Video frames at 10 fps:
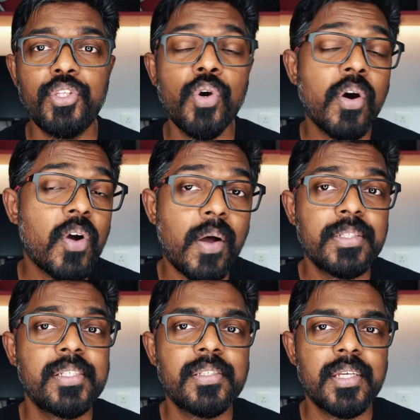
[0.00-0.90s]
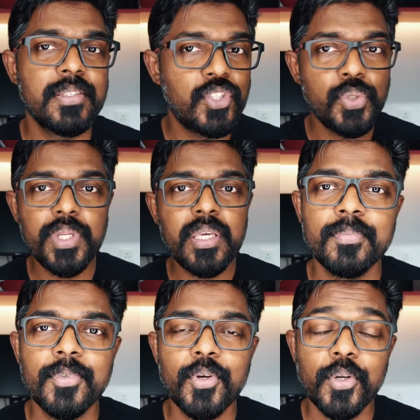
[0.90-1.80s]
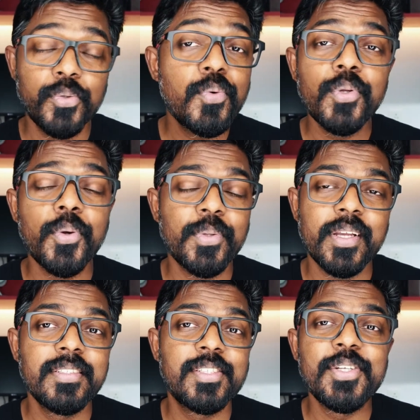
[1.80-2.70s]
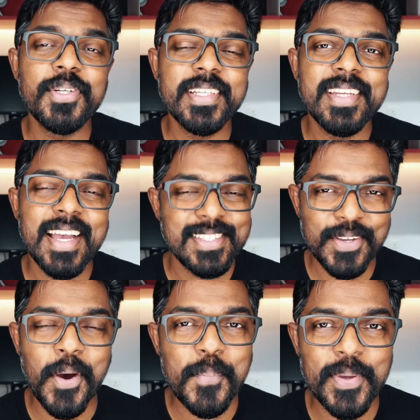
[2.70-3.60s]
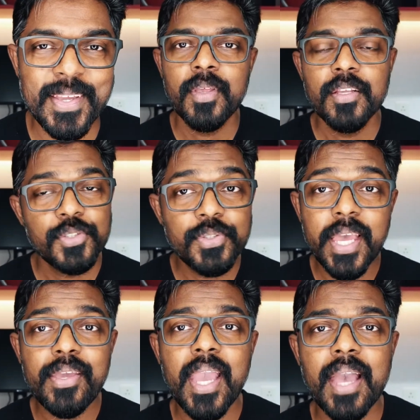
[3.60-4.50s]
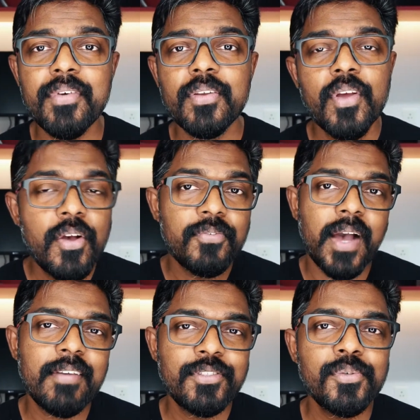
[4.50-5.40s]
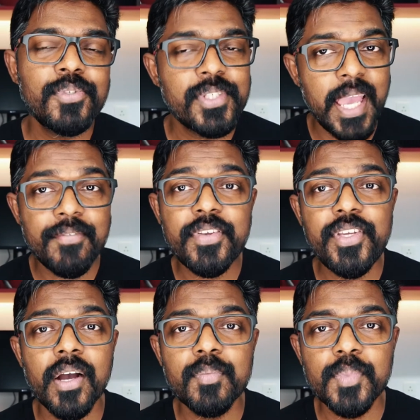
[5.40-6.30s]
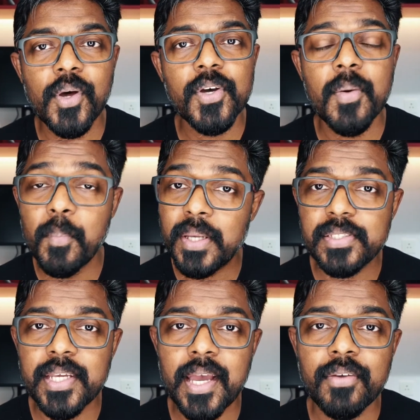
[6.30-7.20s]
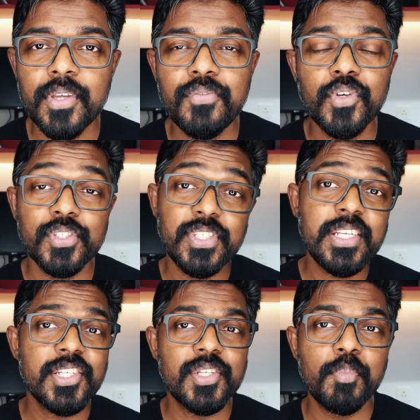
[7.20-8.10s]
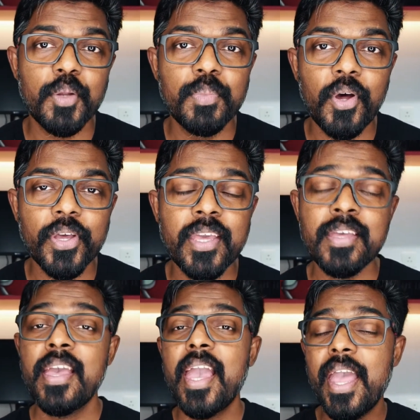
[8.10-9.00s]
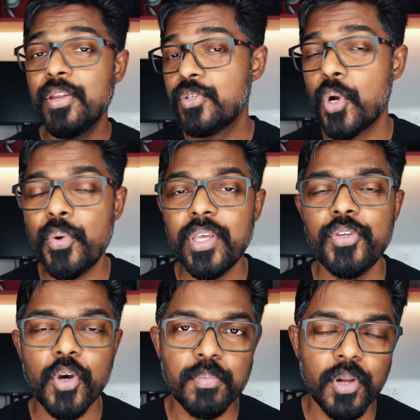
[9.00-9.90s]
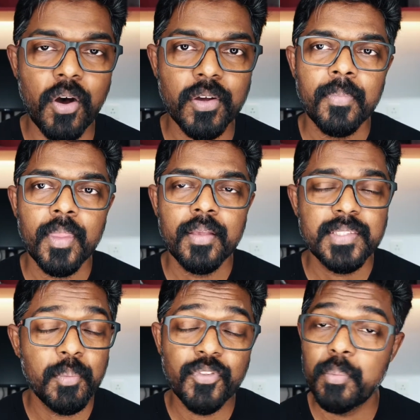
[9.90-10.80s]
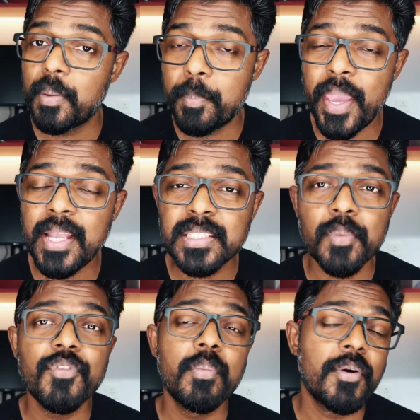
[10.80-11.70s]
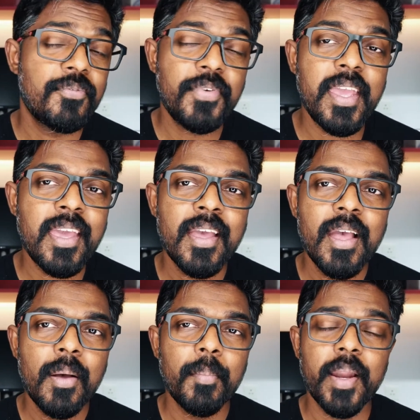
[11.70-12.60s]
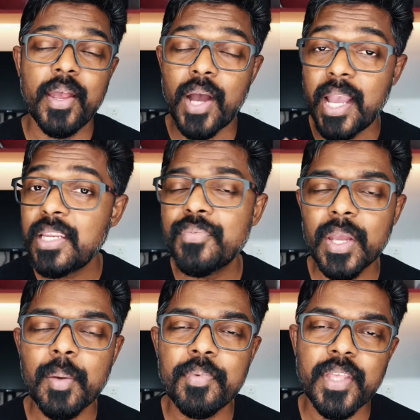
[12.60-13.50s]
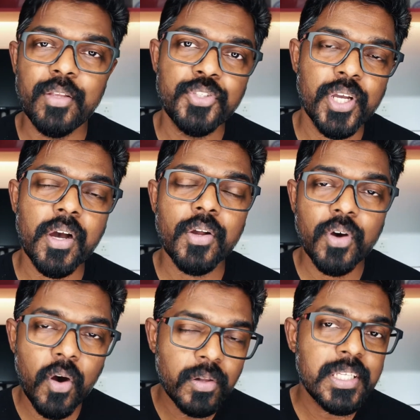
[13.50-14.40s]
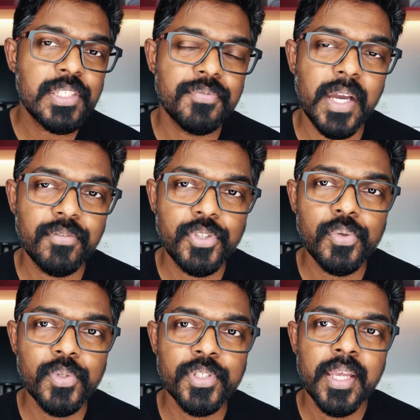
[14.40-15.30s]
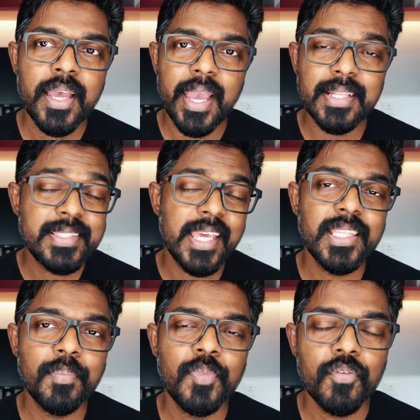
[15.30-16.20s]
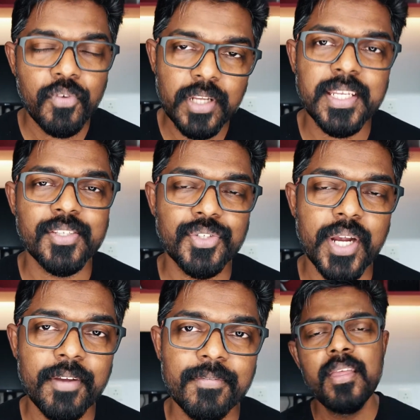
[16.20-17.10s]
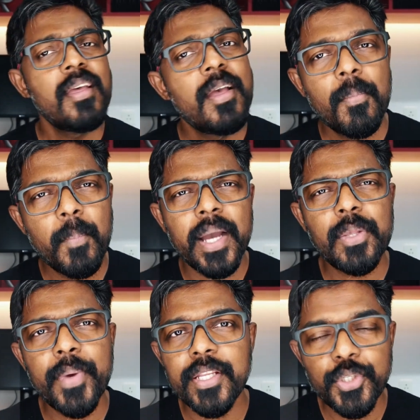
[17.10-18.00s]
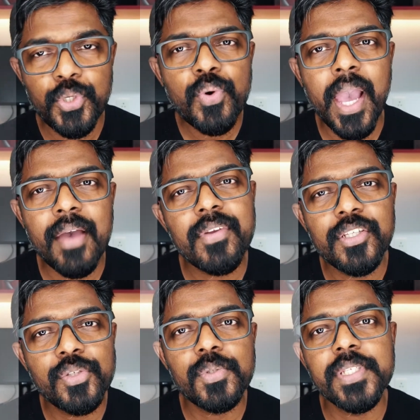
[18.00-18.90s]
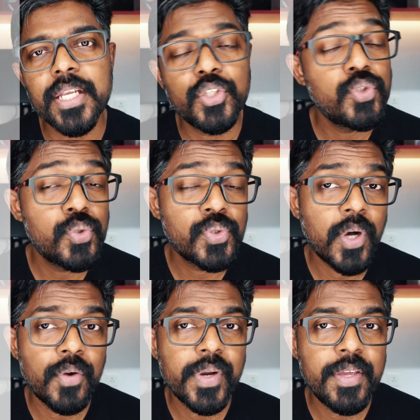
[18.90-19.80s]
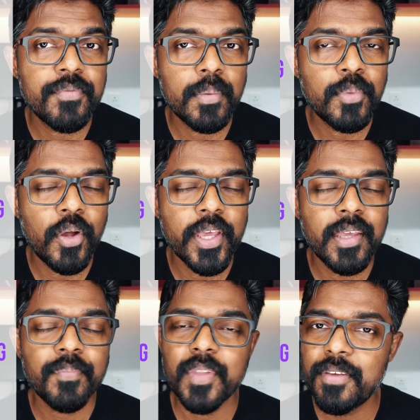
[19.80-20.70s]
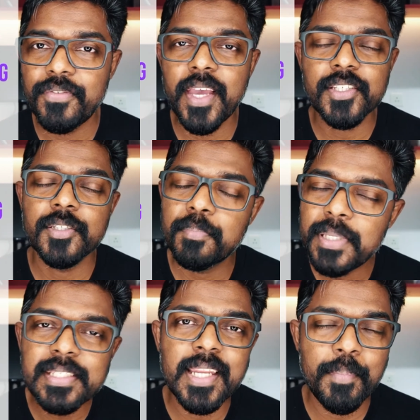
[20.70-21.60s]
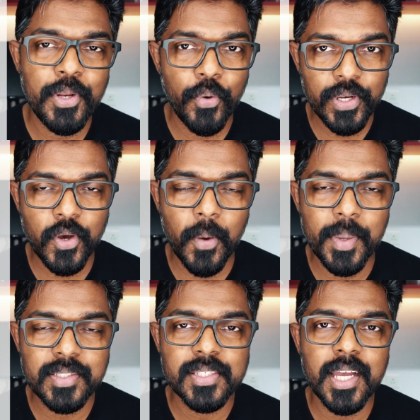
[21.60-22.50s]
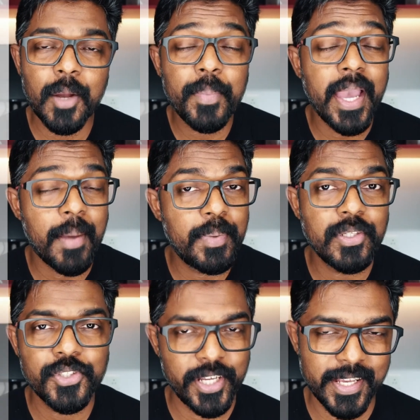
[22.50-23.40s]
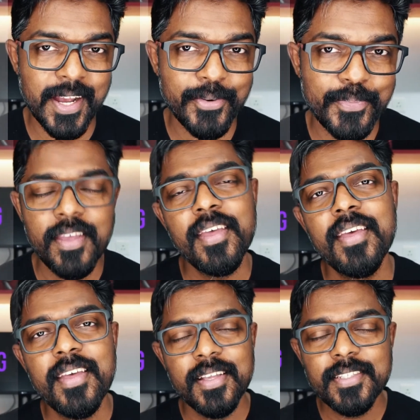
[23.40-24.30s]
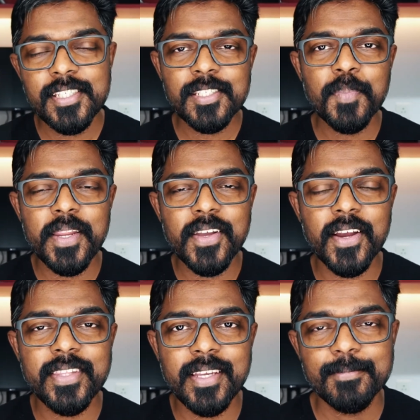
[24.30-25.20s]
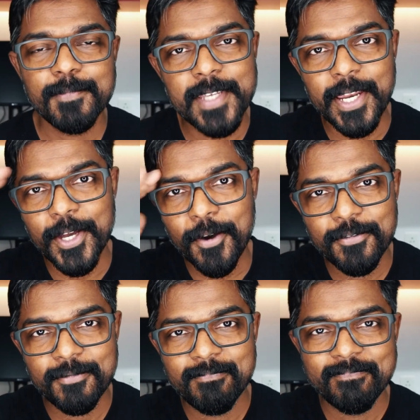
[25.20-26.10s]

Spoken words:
your content is unique and Google don't consider it as a copy. So there you have it, 5 tools every young blogger must have if you're serious about blogging and growing your blog. Some of them are paid, some of them are free, but I highly recommend that you check out all these 5 tools and take them for a test drive. By the way, do you have any tools that you use already for blogging? If yes, please let me know in comments. I'll be happy to check it out. This is Mani Karthik signing off.